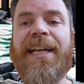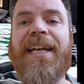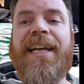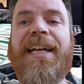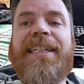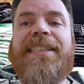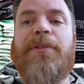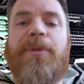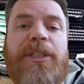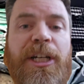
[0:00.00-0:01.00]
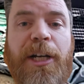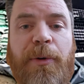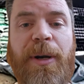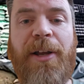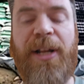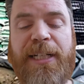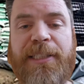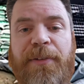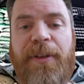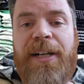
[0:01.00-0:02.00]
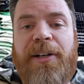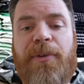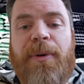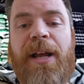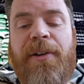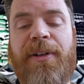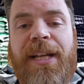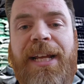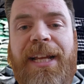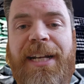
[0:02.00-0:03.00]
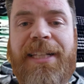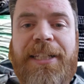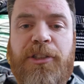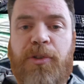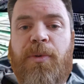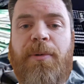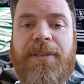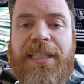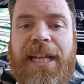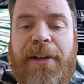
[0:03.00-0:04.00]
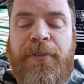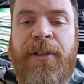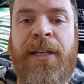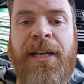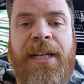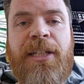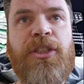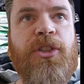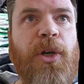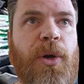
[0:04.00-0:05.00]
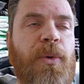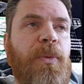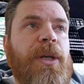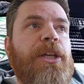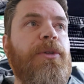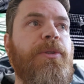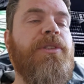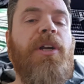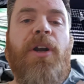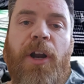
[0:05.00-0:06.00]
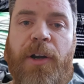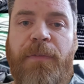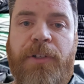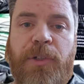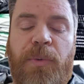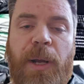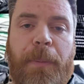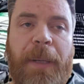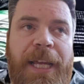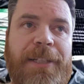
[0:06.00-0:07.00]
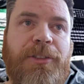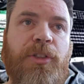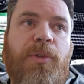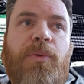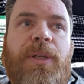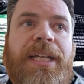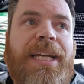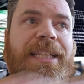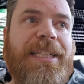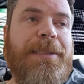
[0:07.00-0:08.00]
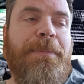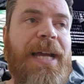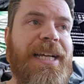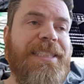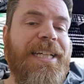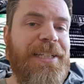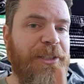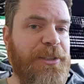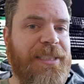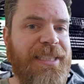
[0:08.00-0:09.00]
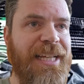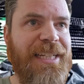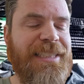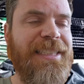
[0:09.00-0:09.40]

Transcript: as if we dug around, excavated around, and this is what was left. So we used our artificial rock panels to create this backside. You'll see that in a